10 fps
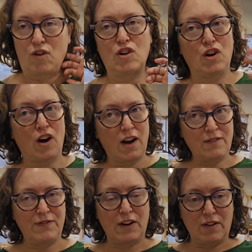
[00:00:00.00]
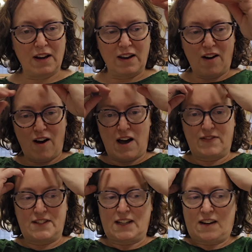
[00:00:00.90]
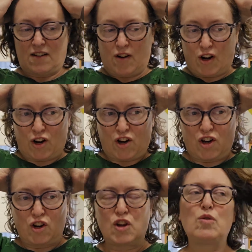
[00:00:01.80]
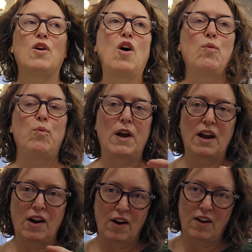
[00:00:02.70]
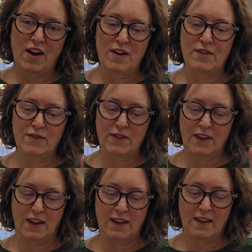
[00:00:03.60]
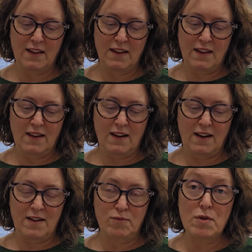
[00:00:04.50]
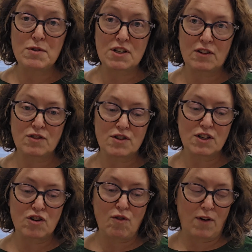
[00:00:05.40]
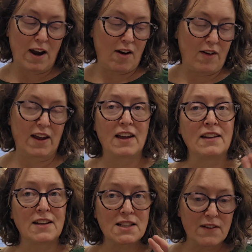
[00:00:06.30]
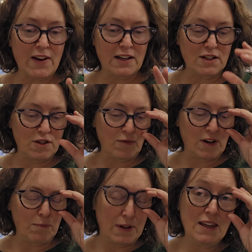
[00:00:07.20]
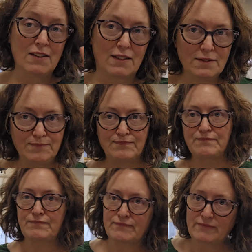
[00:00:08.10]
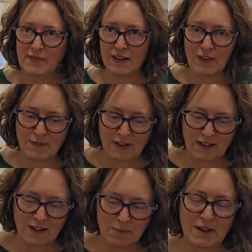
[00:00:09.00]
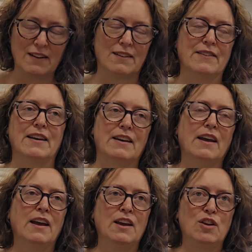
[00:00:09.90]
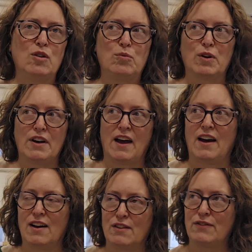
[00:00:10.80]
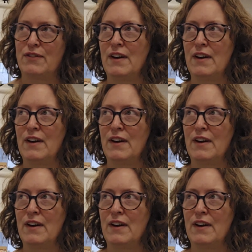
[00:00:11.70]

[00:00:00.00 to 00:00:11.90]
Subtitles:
not very often are you aware of the women's shelters in your area, unless they've had to do an appeal. If they've done an appeal, then you would have